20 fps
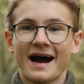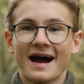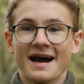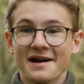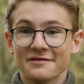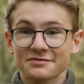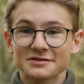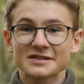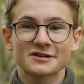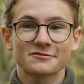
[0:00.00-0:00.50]

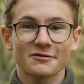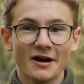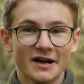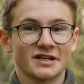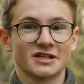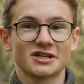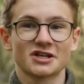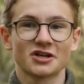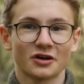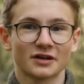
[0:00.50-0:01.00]
I was quite
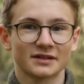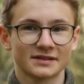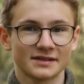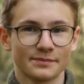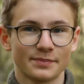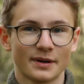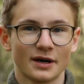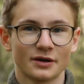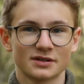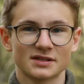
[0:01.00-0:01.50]
shocked
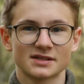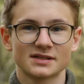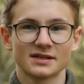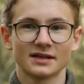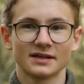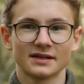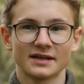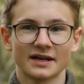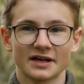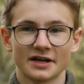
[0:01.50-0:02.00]
about
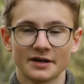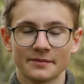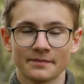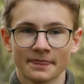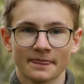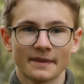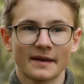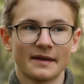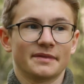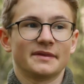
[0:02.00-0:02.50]

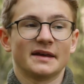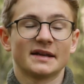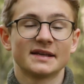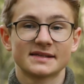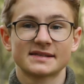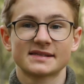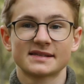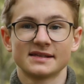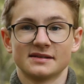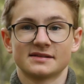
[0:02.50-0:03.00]
that
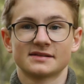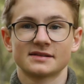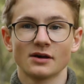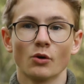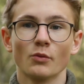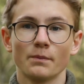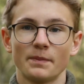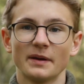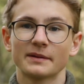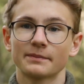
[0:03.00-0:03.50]
it's
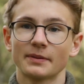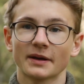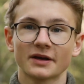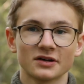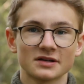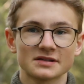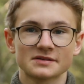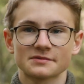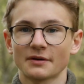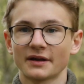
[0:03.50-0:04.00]
so big,
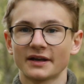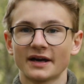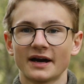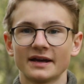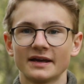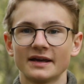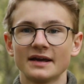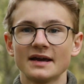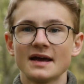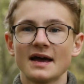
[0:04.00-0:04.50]
because when
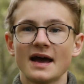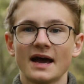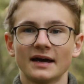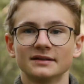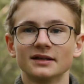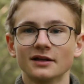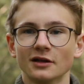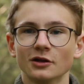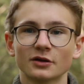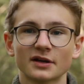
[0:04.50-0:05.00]
I
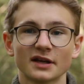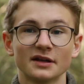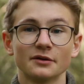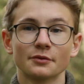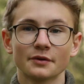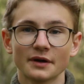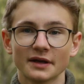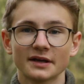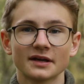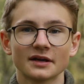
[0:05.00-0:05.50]
had a look in
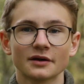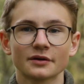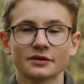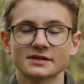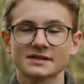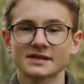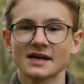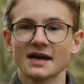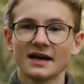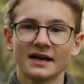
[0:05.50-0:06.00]

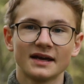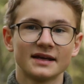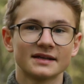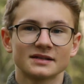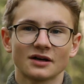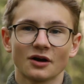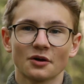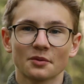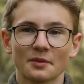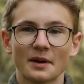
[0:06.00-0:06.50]
videos it
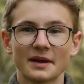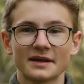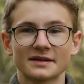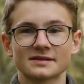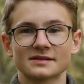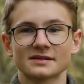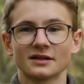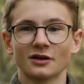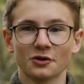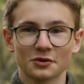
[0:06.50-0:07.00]

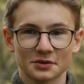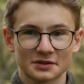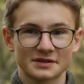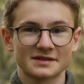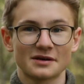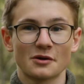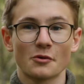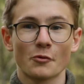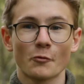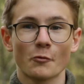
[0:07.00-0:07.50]
always
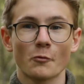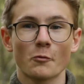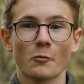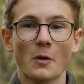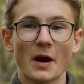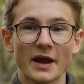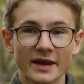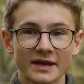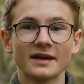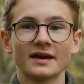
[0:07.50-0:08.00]
looked
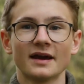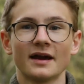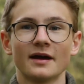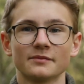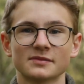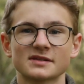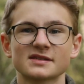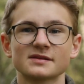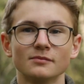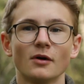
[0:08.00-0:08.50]
way
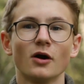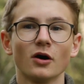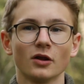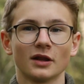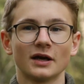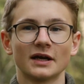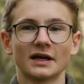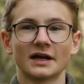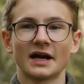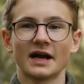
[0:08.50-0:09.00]

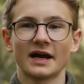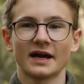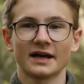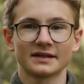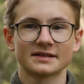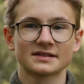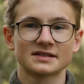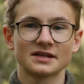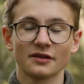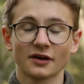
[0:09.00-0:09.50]
smaller
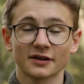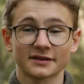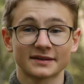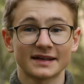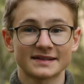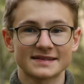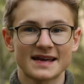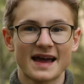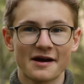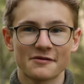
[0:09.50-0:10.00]
and not
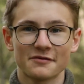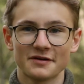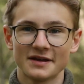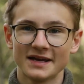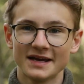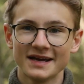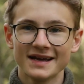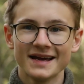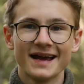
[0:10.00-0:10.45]
that heavy.